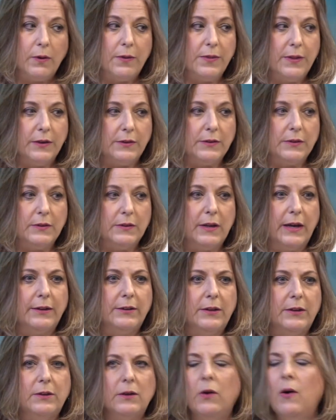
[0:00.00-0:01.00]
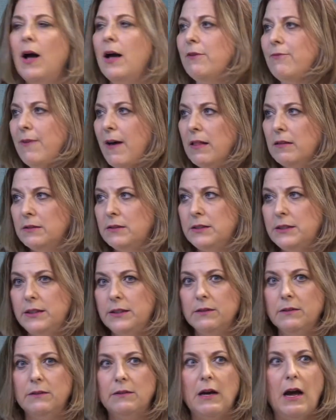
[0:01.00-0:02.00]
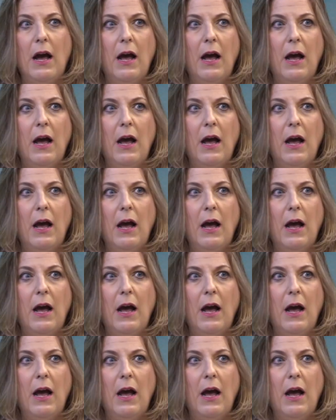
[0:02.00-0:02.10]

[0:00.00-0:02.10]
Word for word: and this, like, you know, I volunteered.